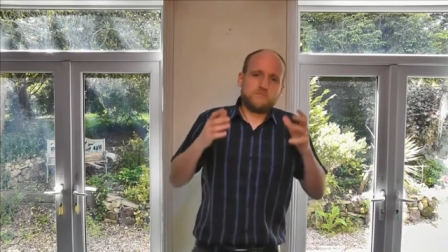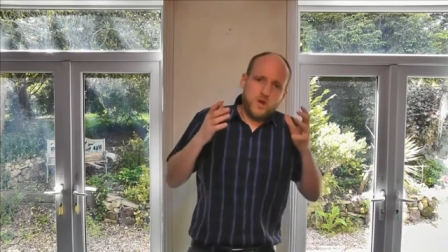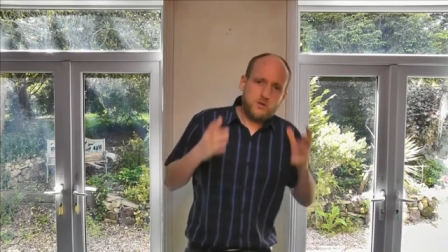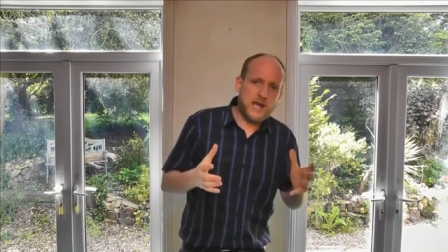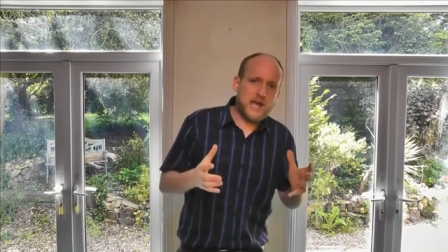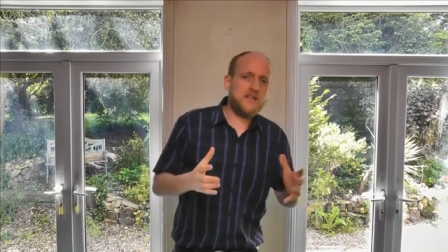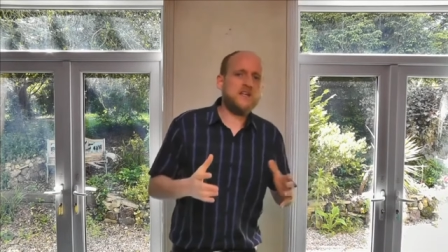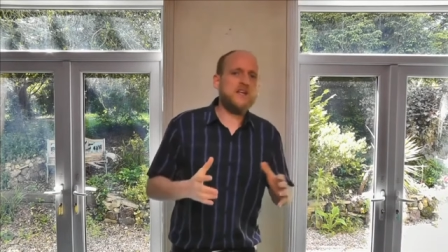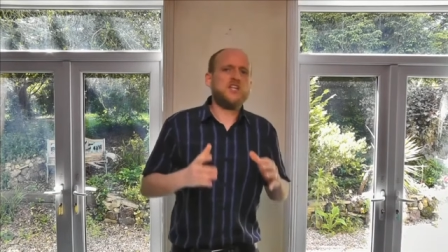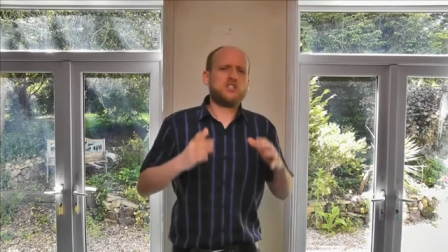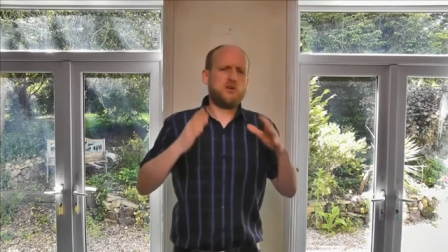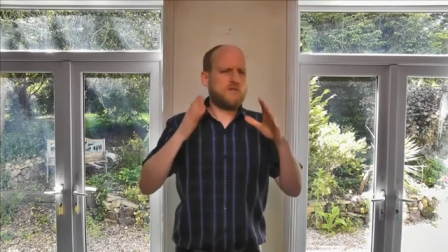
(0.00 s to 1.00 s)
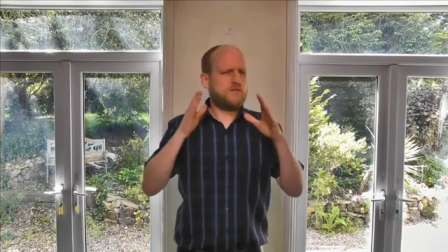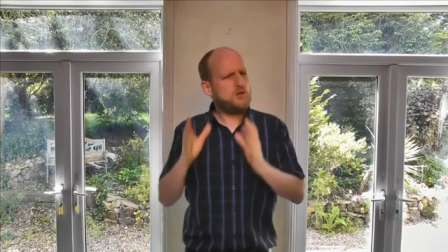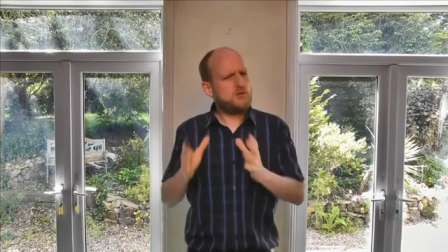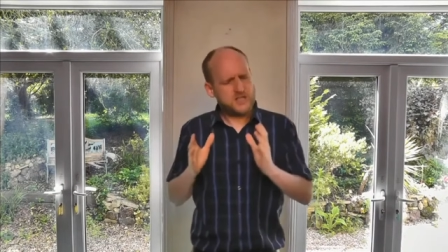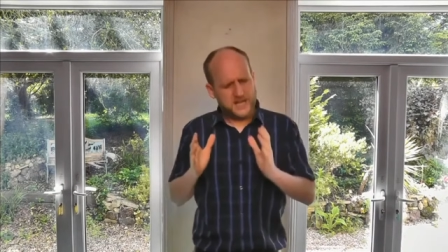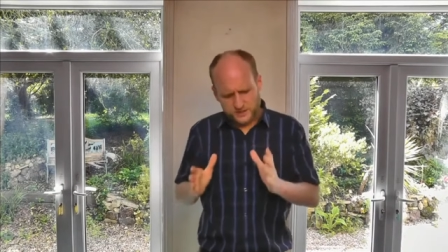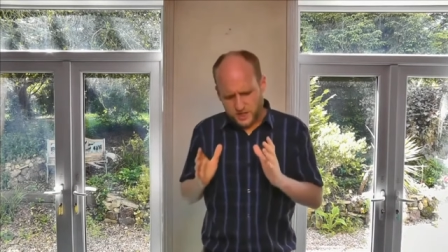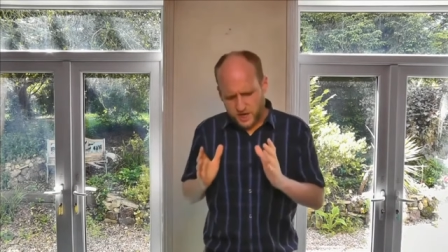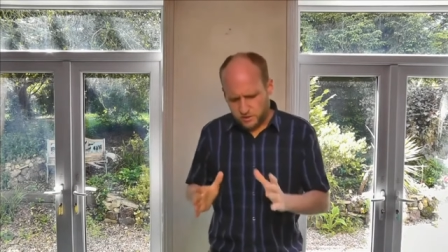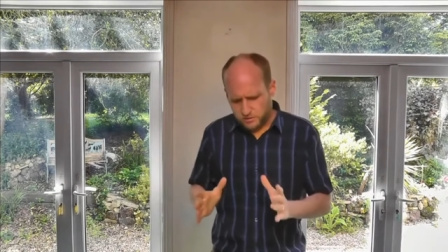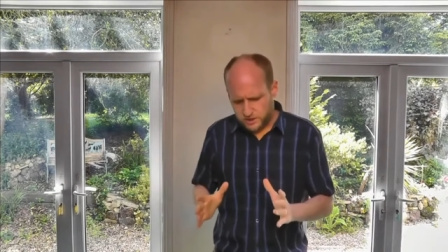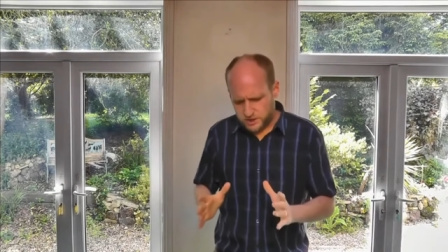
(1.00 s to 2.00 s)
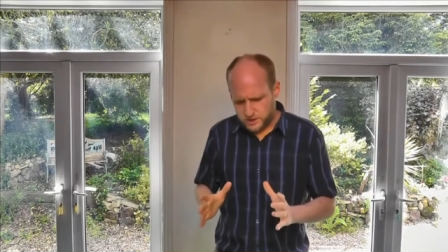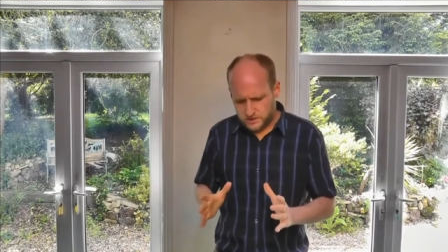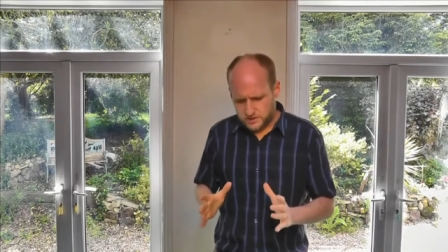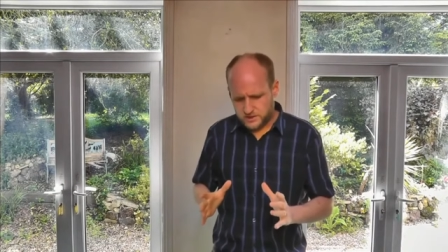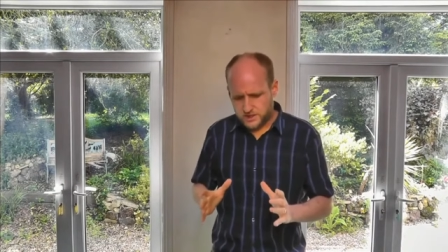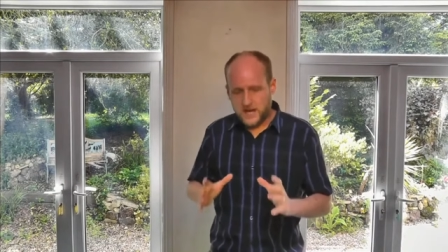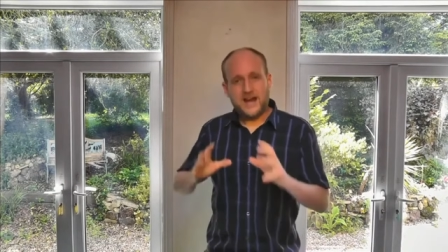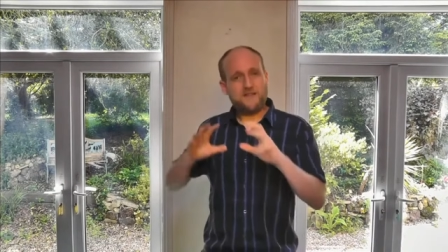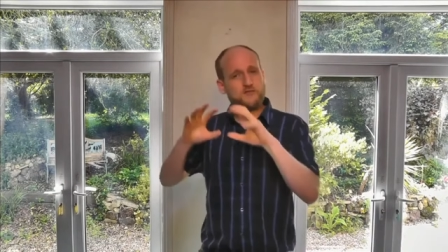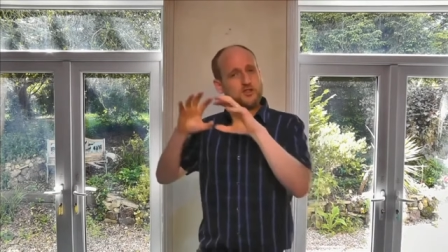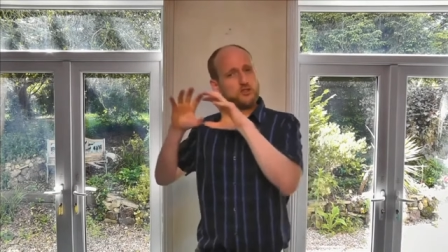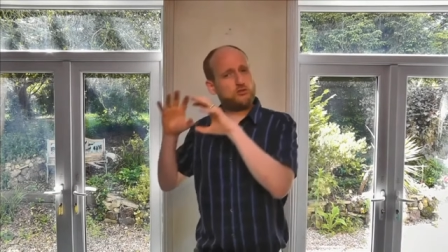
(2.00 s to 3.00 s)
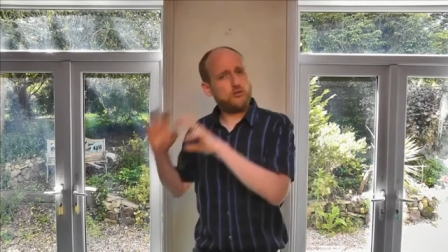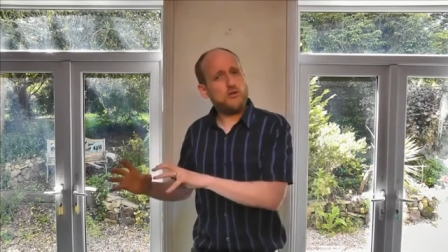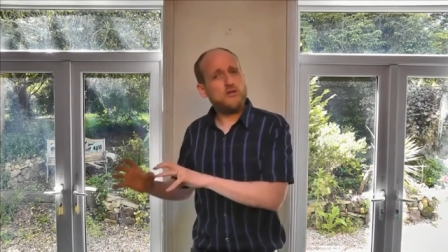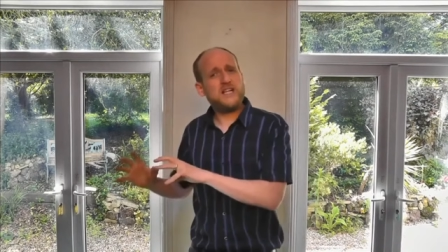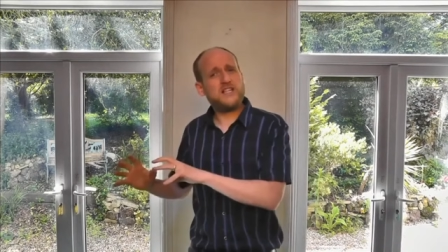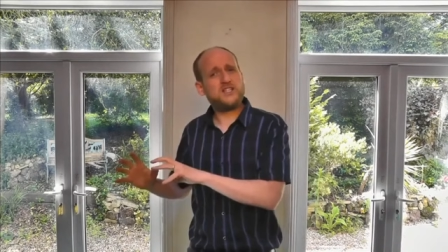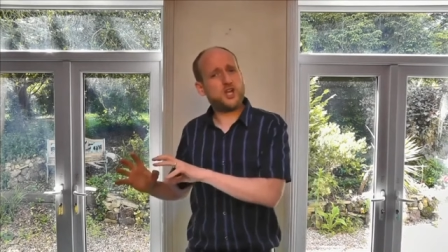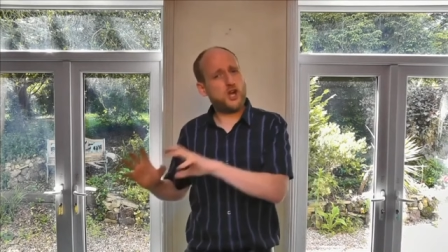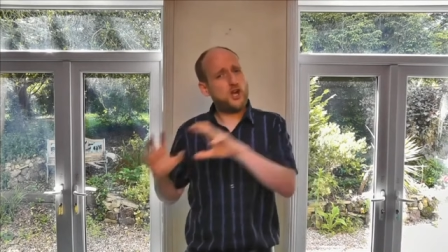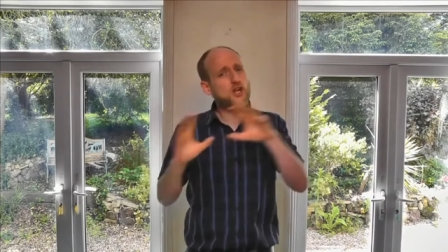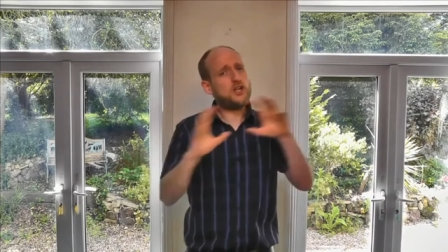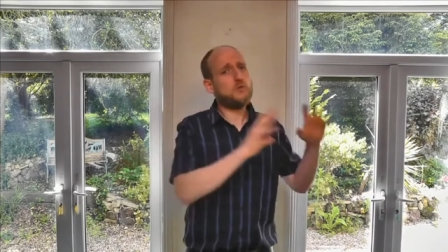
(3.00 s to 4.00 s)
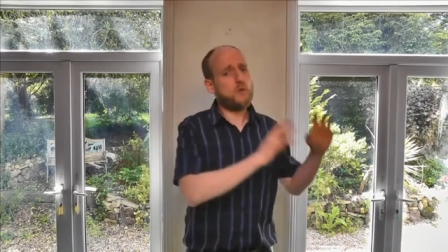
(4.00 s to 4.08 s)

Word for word: Okay, so if you Gentile Christians have truly turned